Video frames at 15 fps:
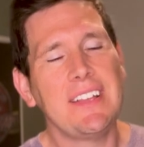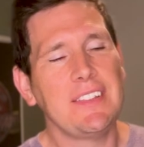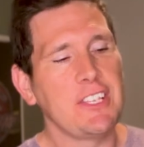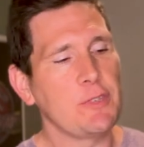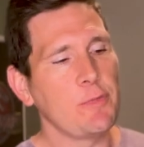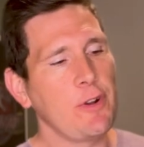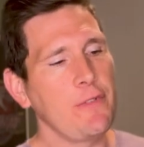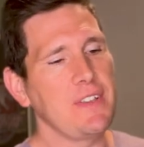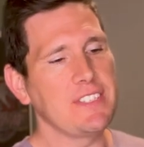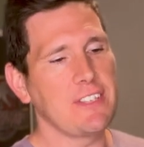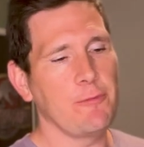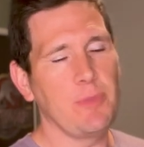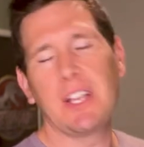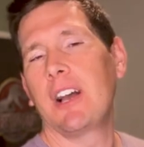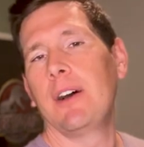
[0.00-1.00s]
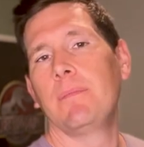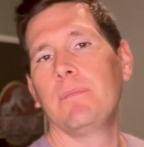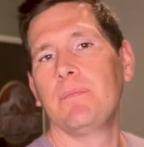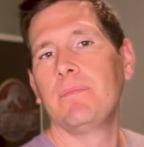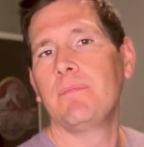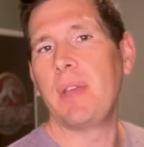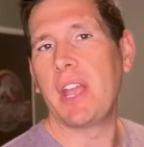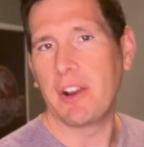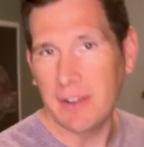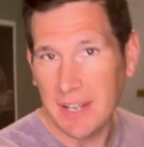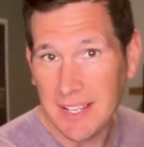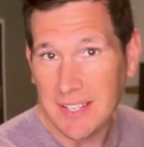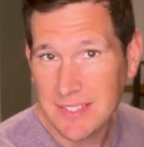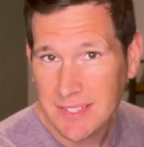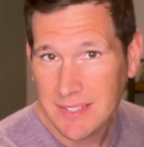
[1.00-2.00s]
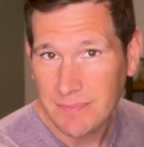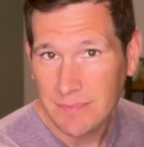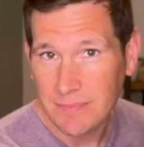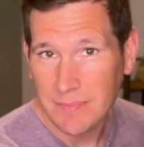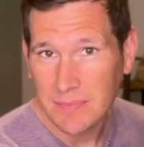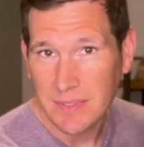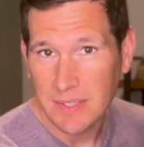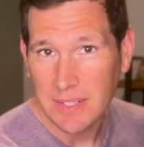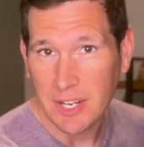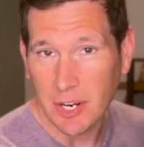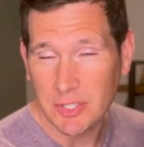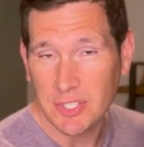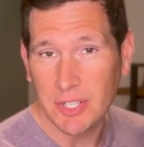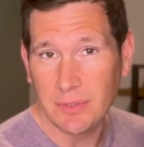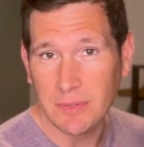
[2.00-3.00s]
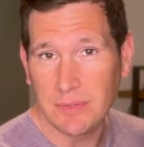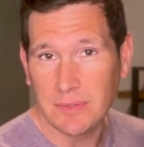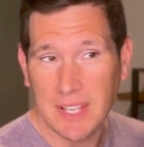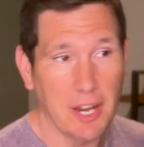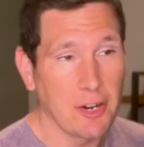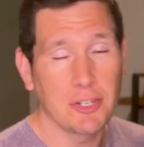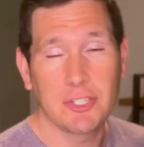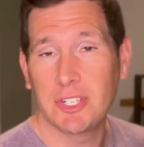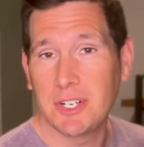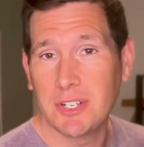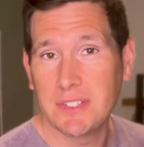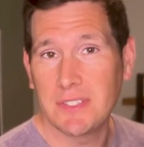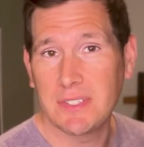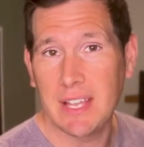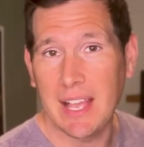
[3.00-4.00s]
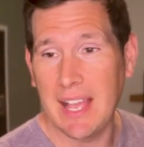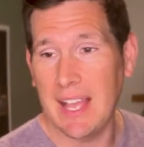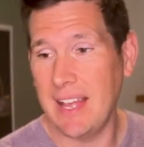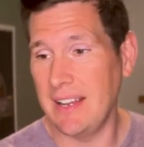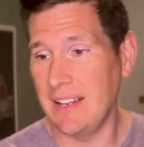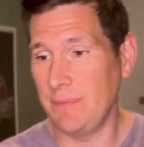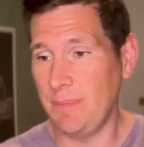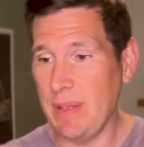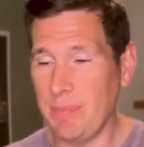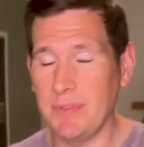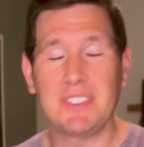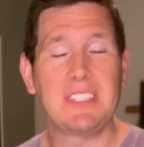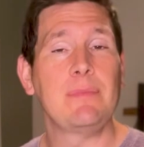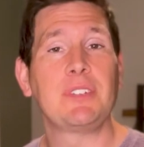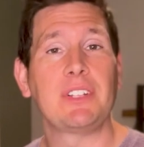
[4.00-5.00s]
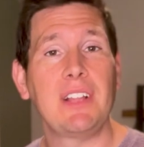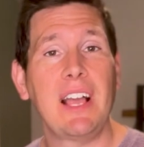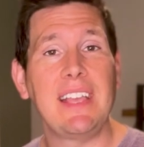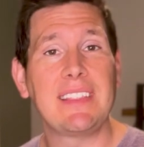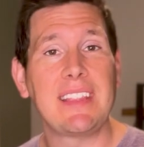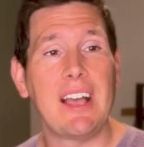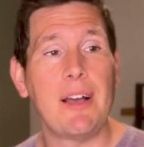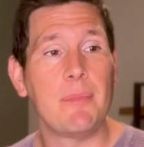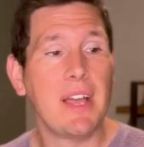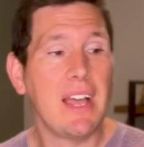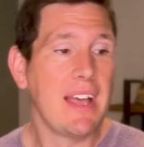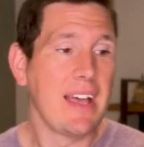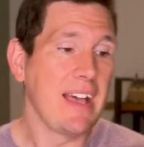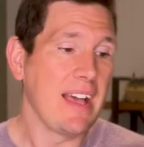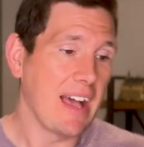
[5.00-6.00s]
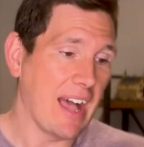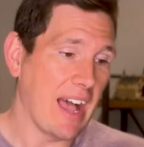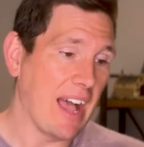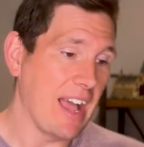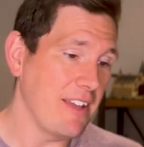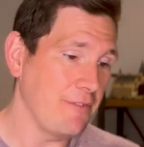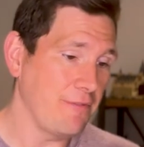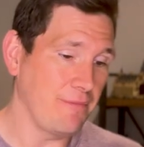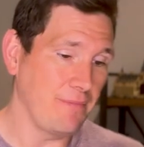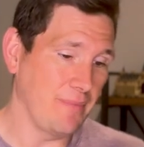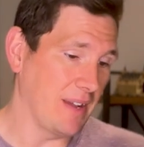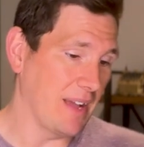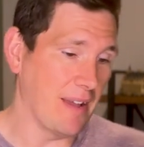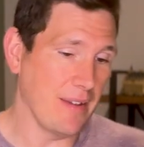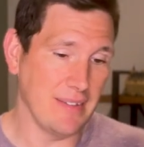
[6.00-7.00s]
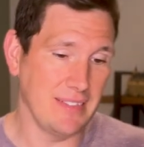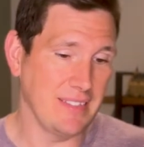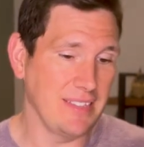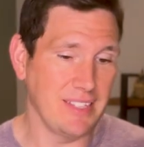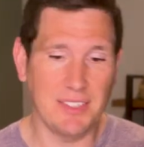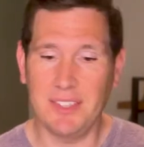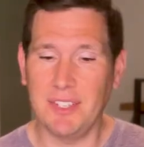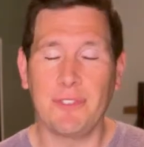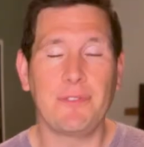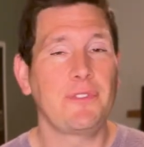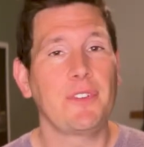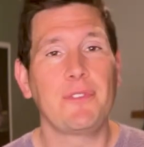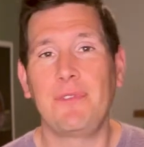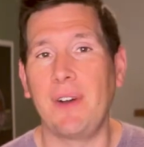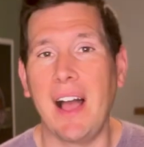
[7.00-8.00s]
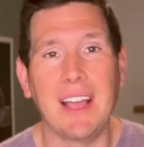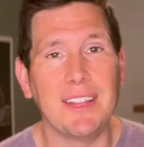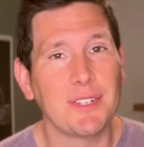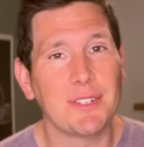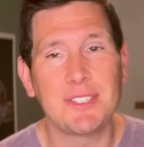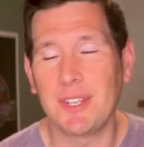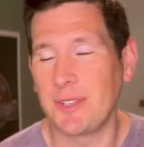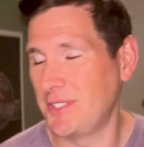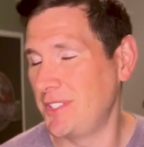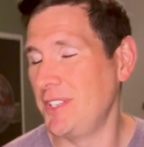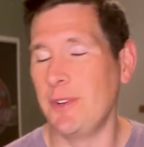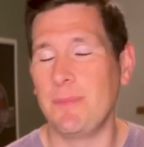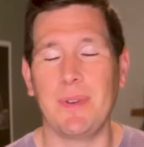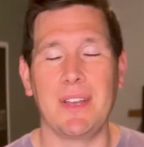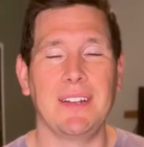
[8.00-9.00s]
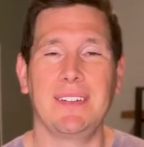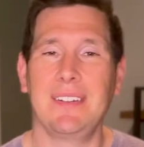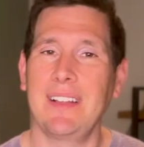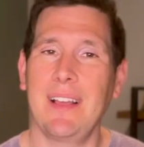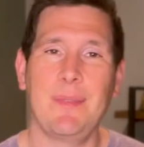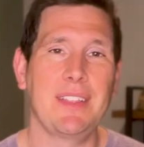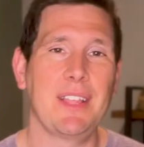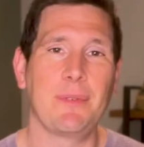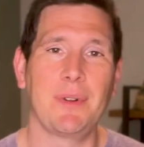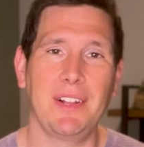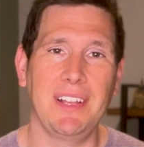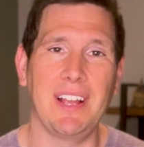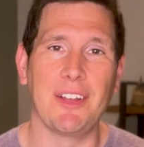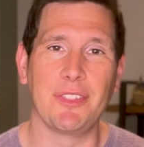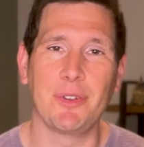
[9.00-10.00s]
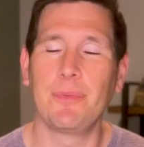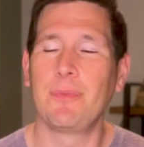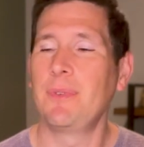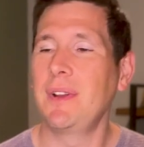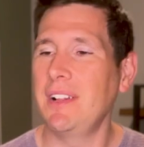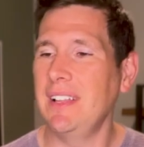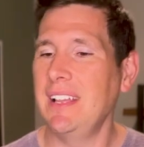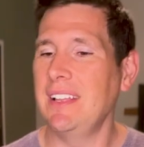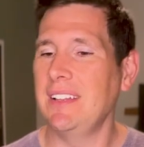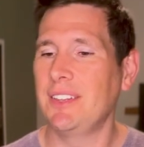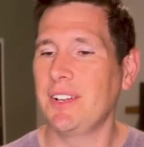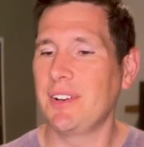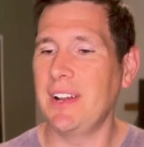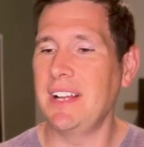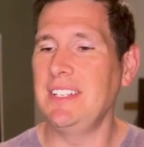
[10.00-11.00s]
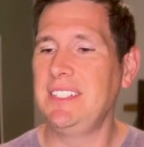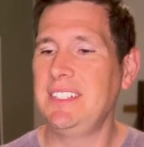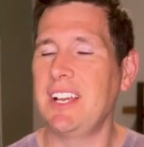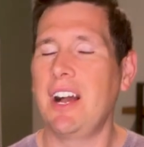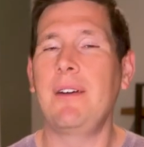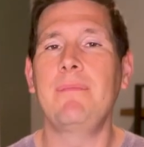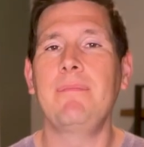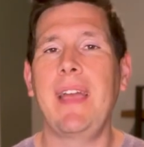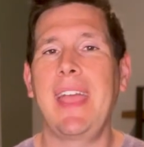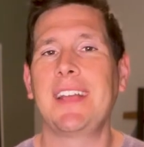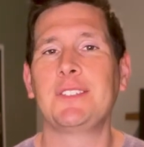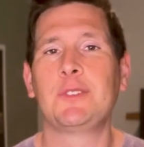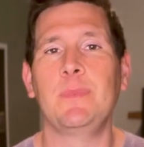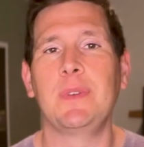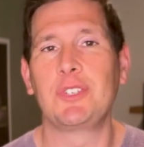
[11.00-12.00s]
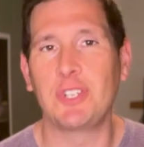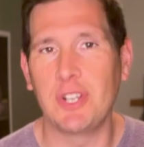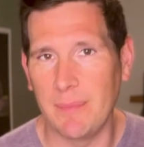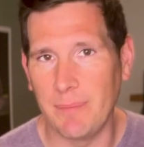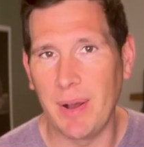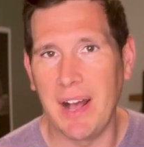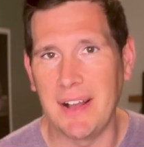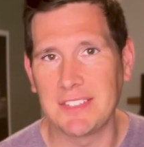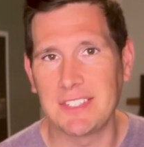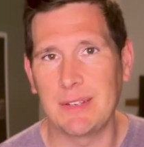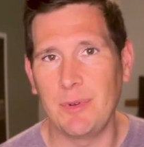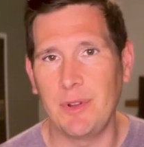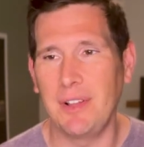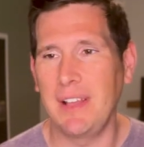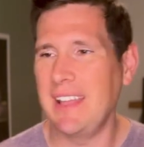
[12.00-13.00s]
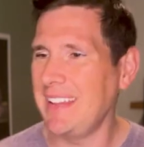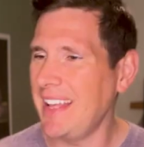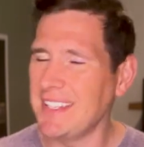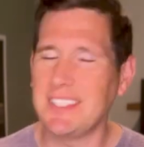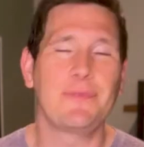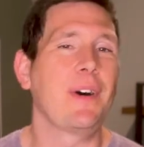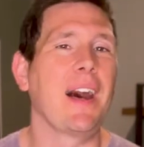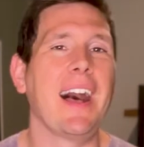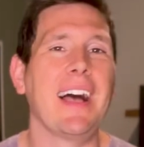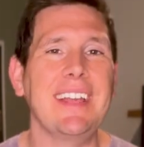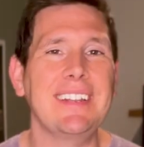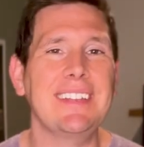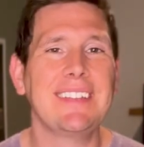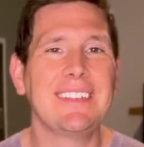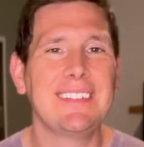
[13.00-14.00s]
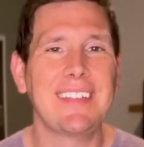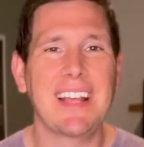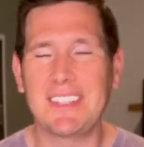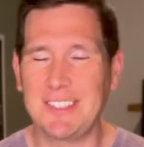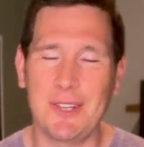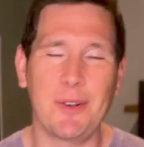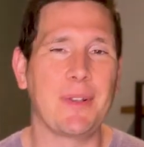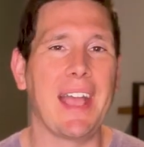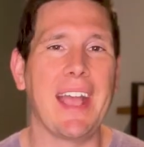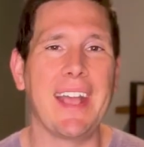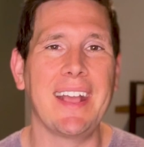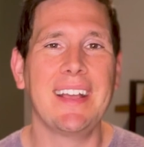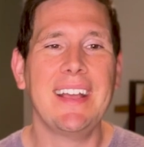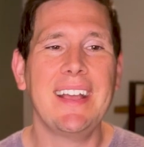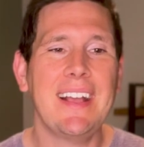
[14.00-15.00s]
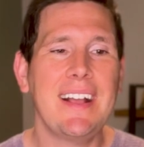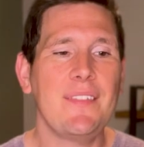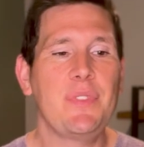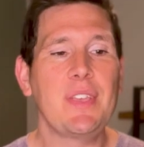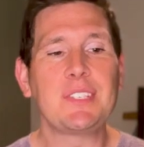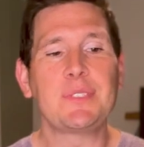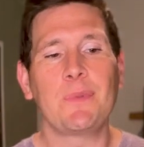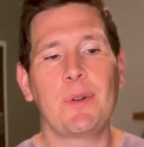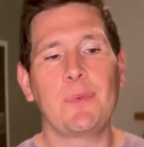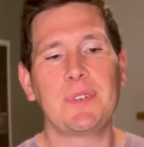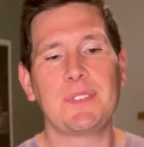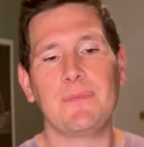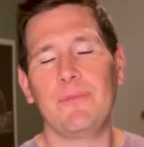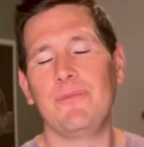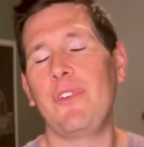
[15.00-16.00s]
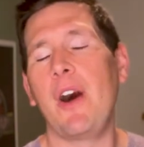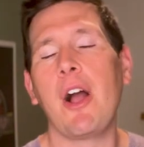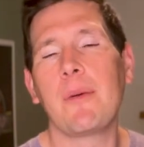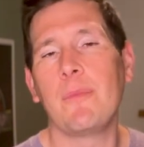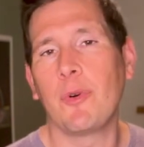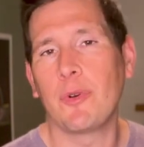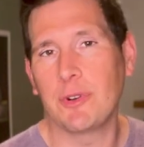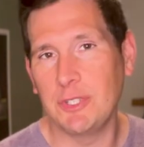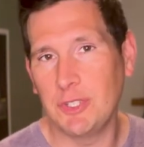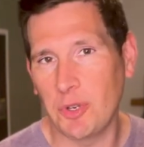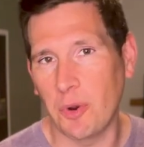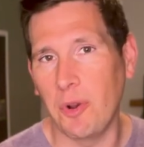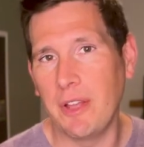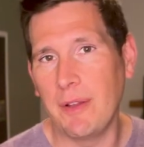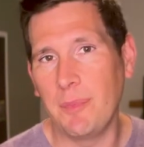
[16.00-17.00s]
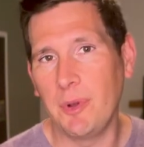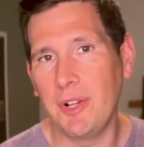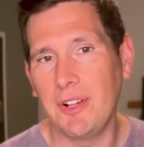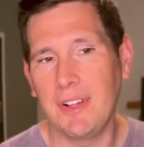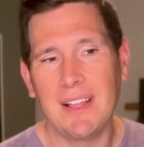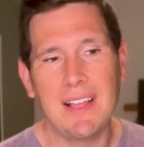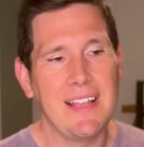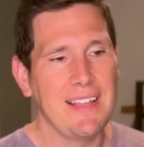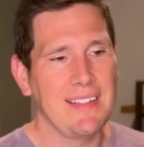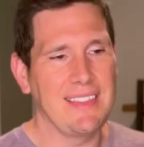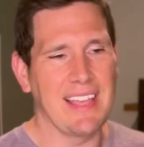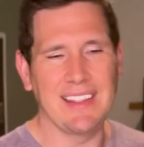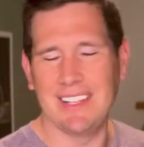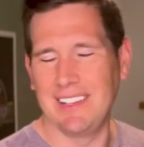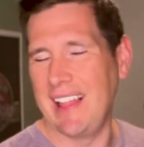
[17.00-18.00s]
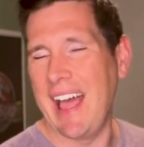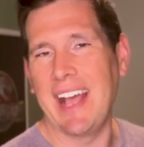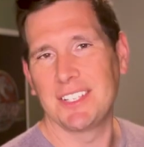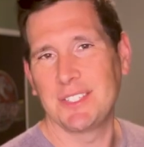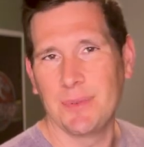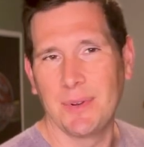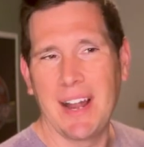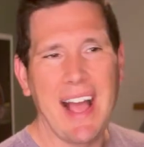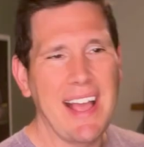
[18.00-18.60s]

These movies have become parodies cartoon characters, and people seem to like them. I've uh, they're, they're fine. They're so stupid. I mean, they really are. They're really they're a dumb man's Mission Impossible, and that's fine. That's okay. This one was far more enjoyable than the last one.